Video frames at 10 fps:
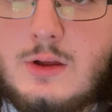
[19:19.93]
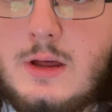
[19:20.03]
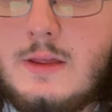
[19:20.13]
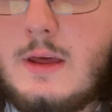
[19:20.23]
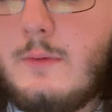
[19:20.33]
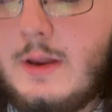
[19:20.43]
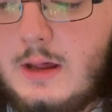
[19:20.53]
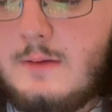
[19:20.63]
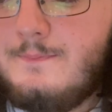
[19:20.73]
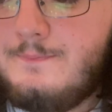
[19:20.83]
sheath that went
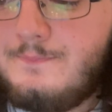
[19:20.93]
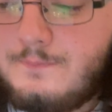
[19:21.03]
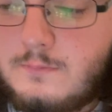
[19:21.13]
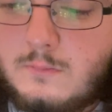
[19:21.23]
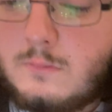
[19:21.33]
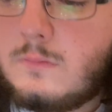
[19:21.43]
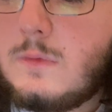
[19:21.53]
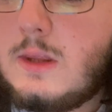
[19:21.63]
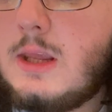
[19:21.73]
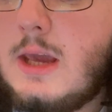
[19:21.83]
in.
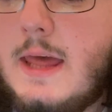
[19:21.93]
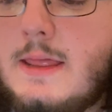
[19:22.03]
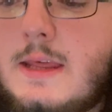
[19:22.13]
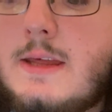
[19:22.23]
And